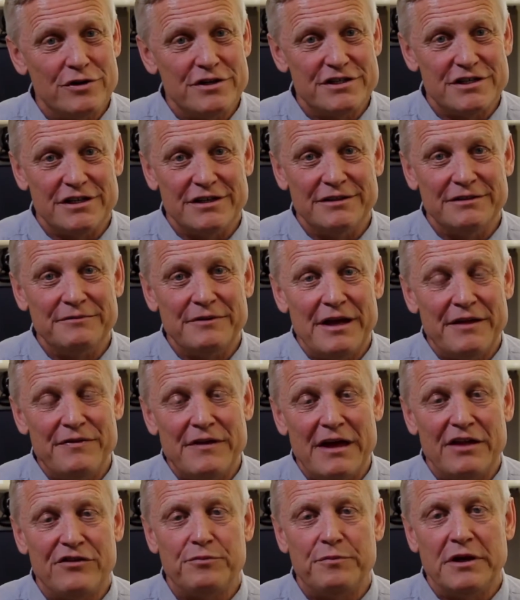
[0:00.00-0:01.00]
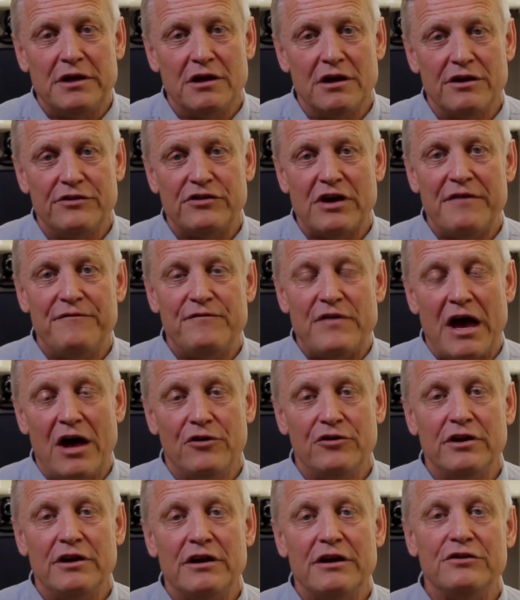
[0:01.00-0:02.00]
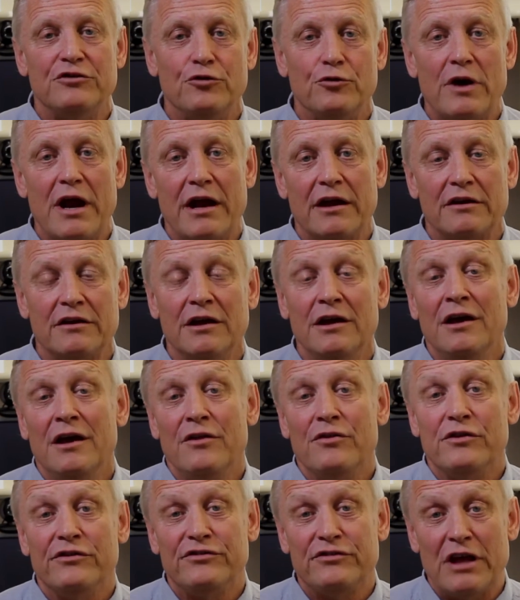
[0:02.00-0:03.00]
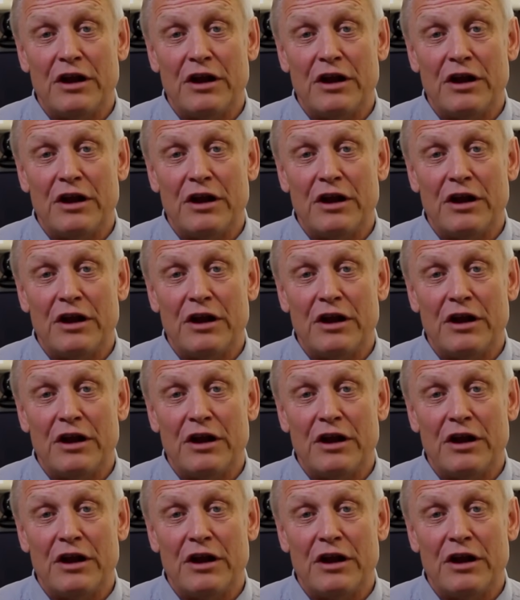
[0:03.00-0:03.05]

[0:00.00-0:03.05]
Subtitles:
is the founder and director of the